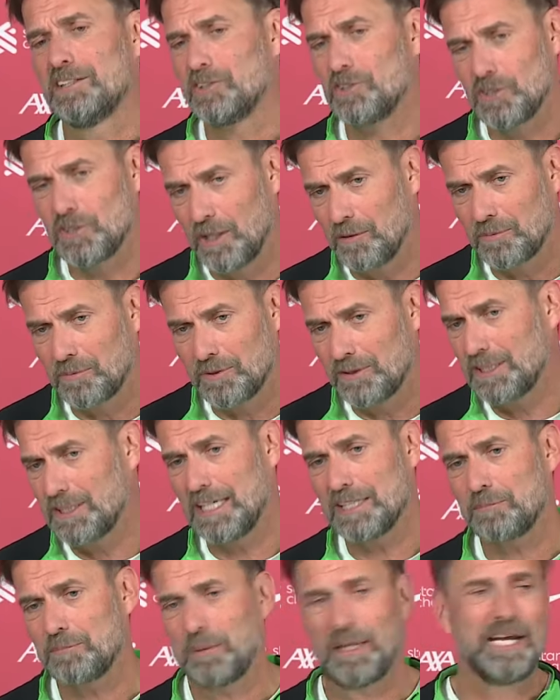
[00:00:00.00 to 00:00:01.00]
in this job to
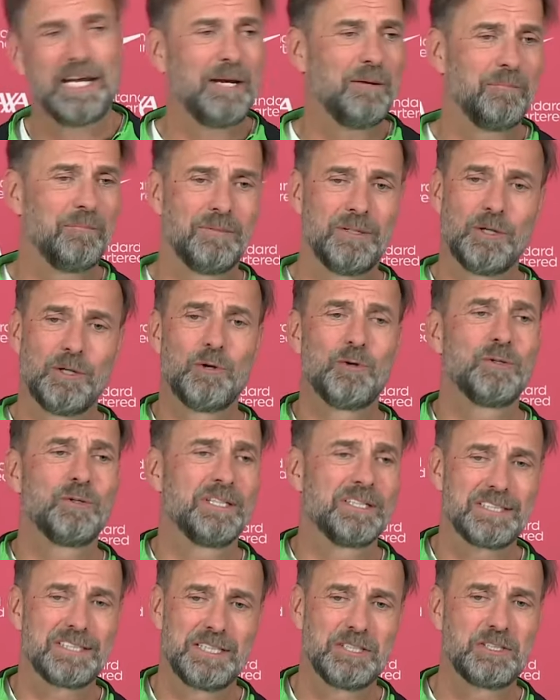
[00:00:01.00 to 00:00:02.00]
just blame the
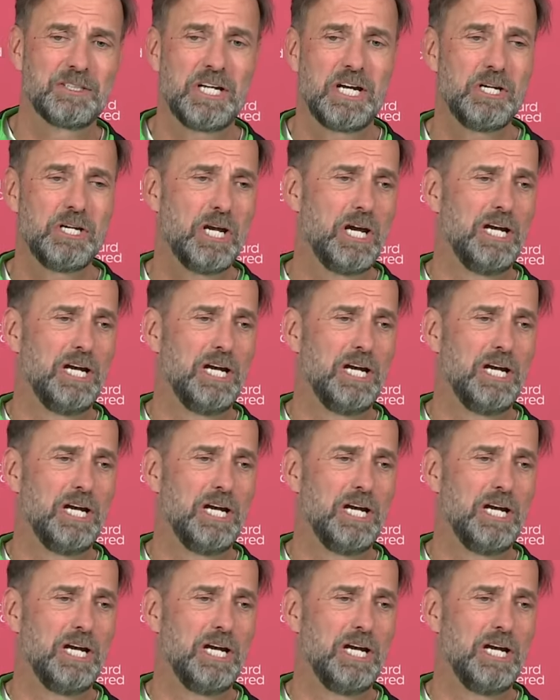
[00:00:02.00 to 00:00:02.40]
owners and say,